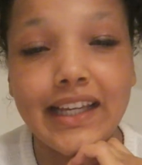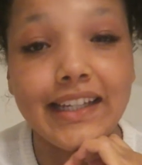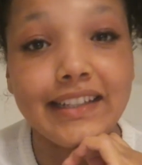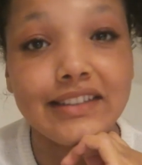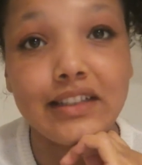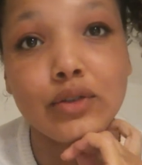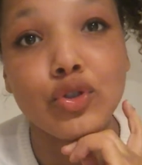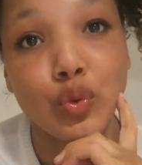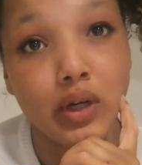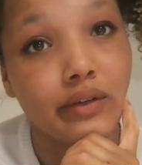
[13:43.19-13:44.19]
Okay, it's now
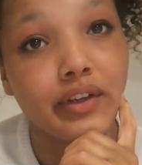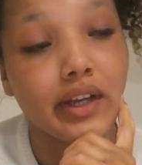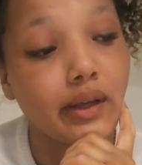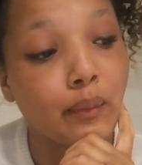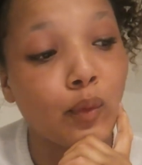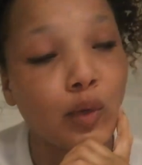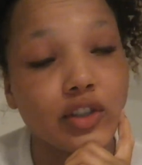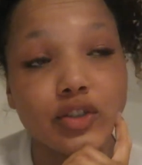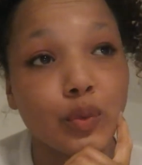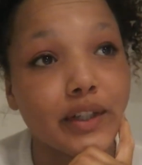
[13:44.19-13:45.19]
12 a.m.,
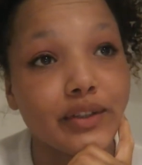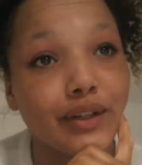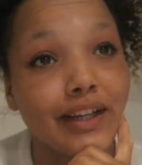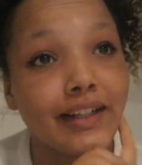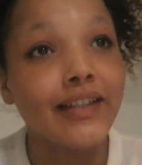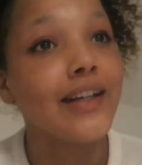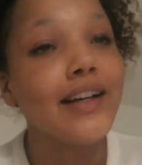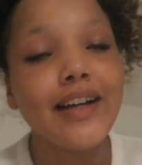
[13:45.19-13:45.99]
which is way too late.